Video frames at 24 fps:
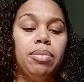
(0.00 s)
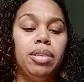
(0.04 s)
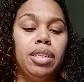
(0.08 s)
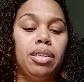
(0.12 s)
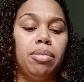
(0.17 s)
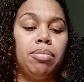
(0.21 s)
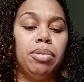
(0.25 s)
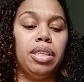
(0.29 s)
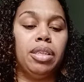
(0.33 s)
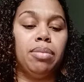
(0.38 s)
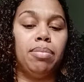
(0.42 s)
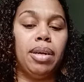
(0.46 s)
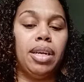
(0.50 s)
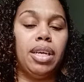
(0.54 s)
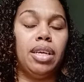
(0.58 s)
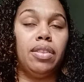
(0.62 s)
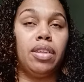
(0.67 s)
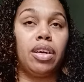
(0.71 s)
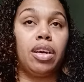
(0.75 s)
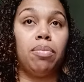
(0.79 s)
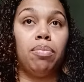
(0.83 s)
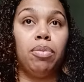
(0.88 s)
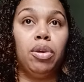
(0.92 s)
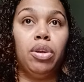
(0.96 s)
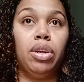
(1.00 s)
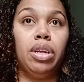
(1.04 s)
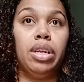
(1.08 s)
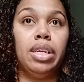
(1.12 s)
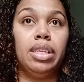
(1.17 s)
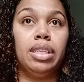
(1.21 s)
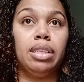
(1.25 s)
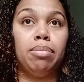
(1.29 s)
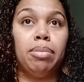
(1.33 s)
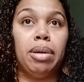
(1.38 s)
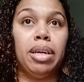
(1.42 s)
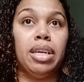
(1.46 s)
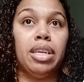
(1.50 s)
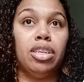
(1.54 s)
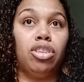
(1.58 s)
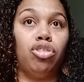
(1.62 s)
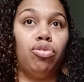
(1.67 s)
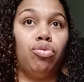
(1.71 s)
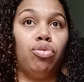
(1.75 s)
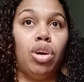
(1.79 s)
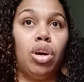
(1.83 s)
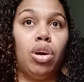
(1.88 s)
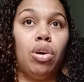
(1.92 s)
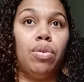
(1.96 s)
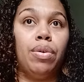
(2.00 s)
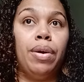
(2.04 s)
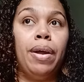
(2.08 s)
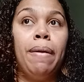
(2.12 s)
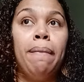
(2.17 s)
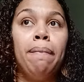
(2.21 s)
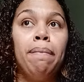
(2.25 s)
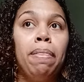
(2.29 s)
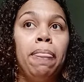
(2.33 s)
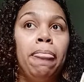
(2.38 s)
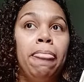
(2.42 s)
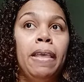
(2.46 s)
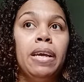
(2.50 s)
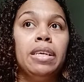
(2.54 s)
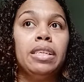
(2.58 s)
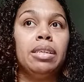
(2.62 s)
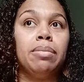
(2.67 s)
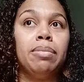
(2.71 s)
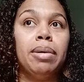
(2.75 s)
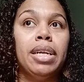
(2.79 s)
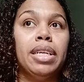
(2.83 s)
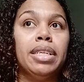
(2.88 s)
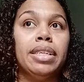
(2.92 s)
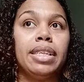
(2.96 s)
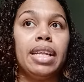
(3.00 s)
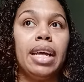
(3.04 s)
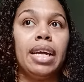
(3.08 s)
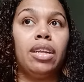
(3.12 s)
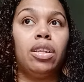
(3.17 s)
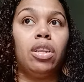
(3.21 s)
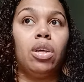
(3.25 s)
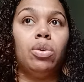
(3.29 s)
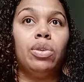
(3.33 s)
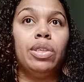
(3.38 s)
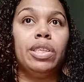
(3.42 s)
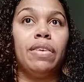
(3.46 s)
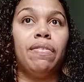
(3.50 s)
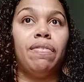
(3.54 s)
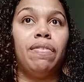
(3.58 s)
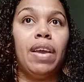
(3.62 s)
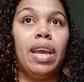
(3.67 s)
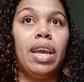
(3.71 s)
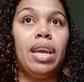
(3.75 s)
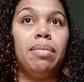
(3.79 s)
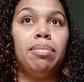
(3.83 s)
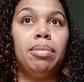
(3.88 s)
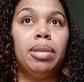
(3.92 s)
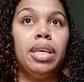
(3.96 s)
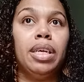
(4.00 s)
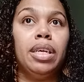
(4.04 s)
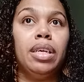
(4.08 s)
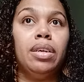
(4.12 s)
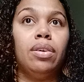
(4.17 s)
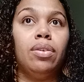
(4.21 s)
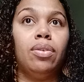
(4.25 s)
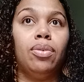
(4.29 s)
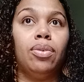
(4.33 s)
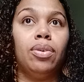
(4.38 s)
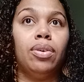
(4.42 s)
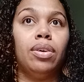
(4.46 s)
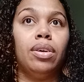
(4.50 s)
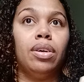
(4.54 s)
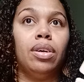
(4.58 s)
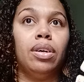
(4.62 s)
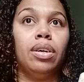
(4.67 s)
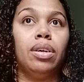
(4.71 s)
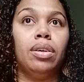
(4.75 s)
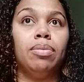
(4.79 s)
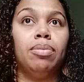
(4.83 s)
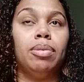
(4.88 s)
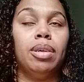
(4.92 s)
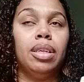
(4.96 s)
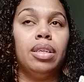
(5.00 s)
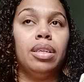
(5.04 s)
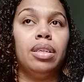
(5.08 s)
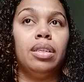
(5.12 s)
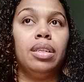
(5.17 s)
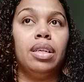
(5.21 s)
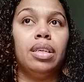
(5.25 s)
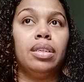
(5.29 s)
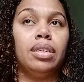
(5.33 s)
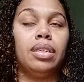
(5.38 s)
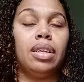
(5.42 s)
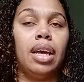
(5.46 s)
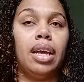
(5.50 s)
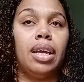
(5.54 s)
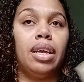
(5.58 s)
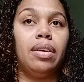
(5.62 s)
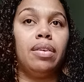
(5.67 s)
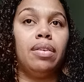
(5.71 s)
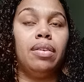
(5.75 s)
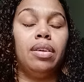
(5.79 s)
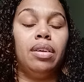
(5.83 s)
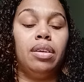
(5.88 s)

This could be somebody in the community, somebody that you know, somebody that's like close to family or uh, that, that's like,